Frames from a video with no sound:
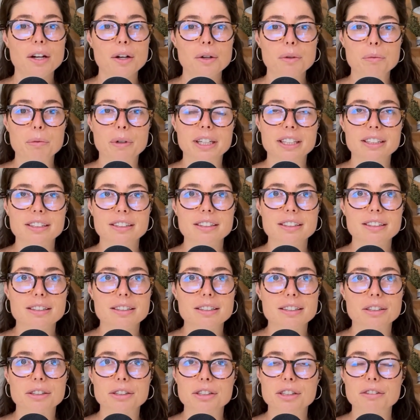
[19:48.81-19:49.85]
one
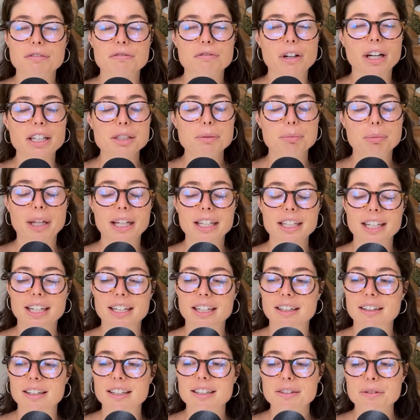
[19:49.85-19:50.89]
there's a fresh blanket
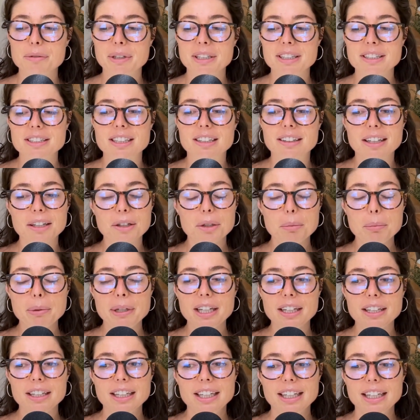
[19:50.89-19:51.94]
and this one's a little bit